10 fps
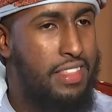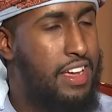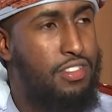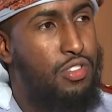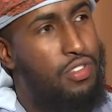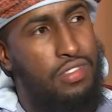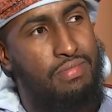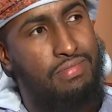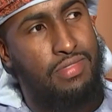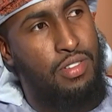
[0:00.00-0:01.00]
That's not
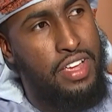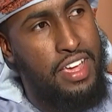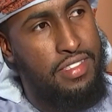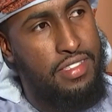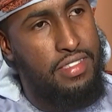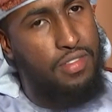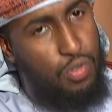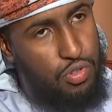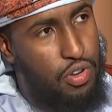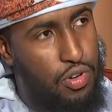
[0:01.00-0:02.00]
the case.
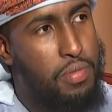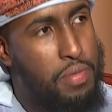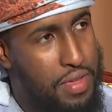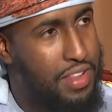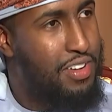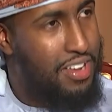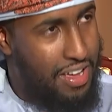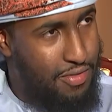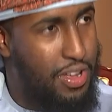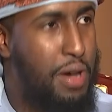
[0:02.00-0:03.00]
Of course, you're a human being. You're
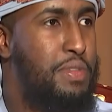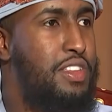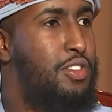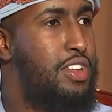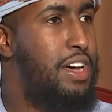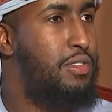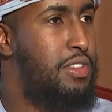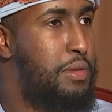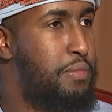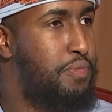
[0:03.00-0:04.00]
going to have your ups and your downs.